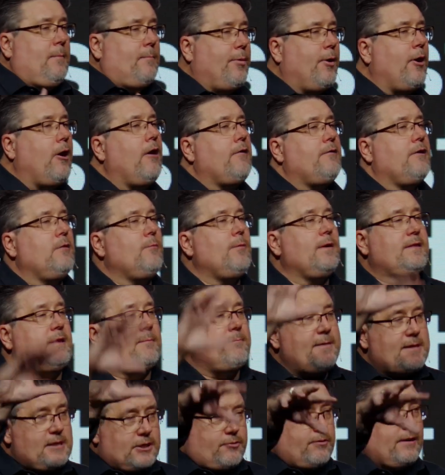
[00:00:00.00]
partnered with the
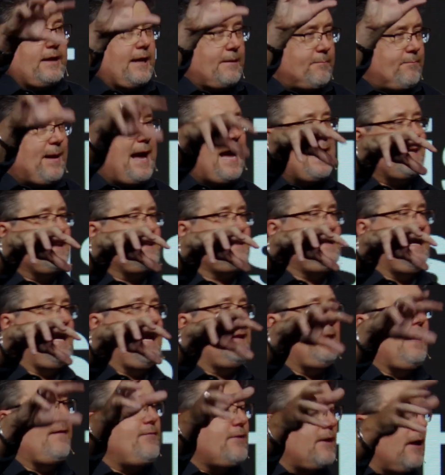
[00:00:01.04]
ministry in
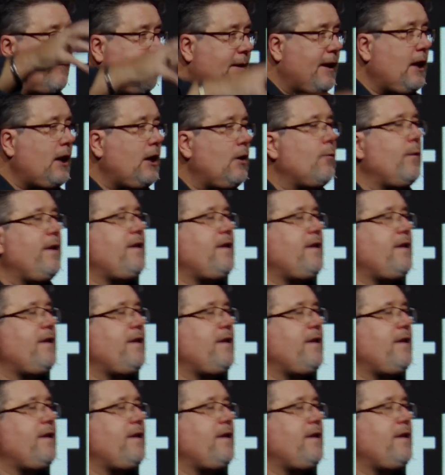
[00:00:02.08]
Pakistan. They've come here.